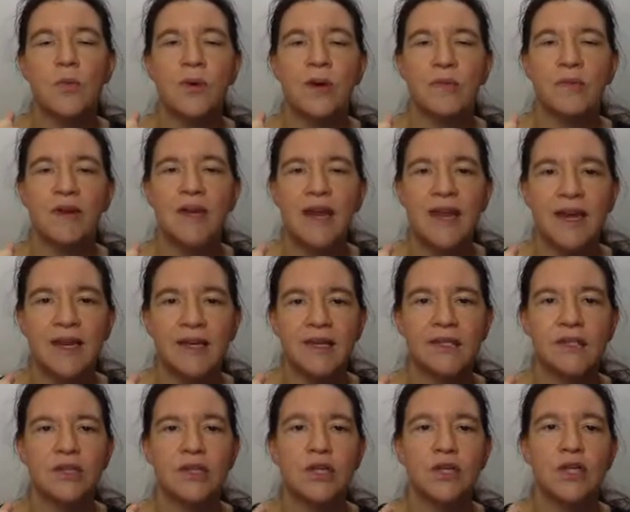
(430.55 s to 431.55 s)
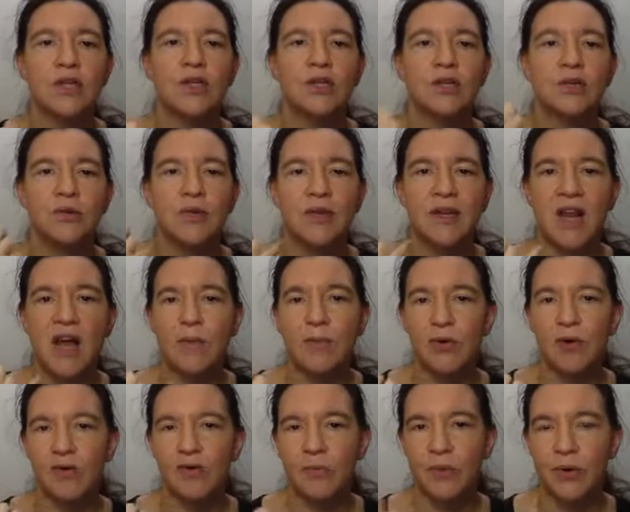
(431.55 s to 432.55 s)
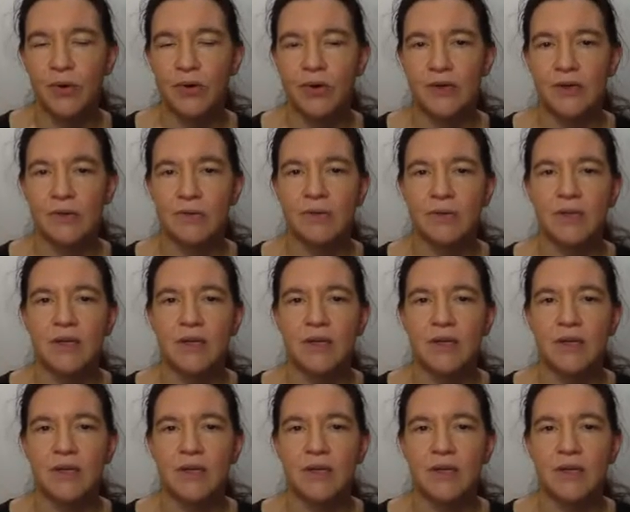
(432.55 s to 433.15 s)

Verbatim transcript: were related to the number of points.